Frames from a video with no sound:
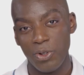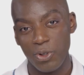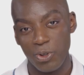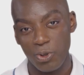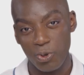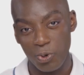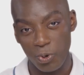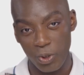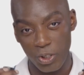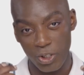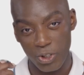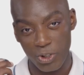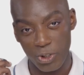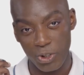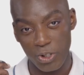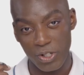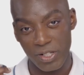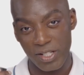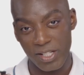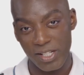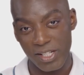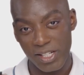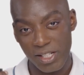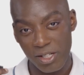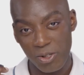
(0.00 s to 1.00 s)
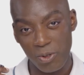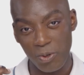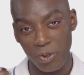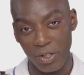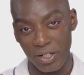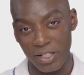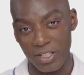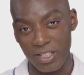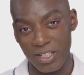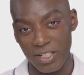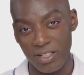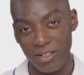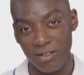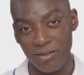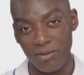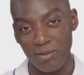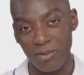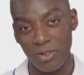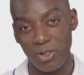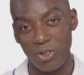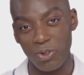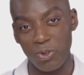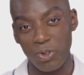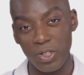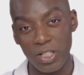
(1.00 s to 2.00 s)
To ensure steel quality,
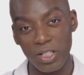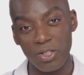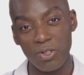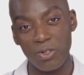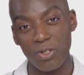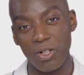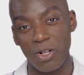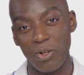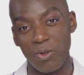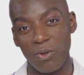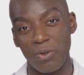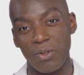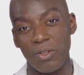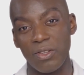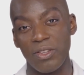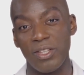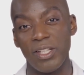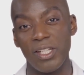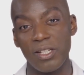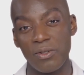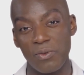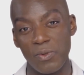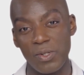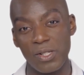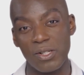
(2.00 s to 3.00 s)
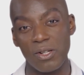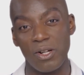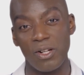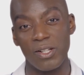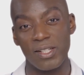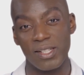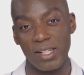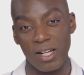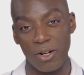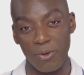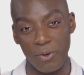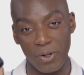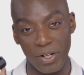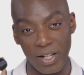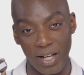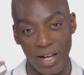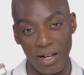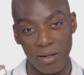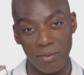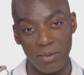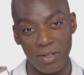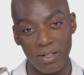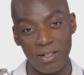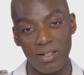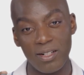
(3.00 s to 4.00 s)
you need to know these results are
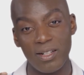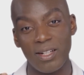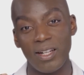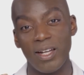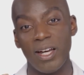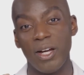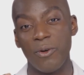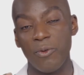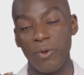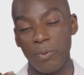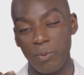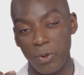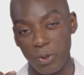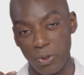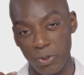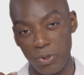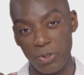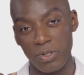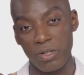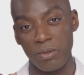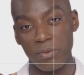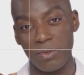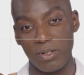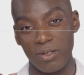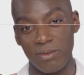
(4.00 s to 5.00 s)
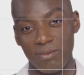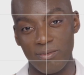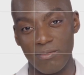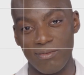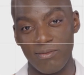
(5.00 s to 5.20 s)
reliable and reproducible.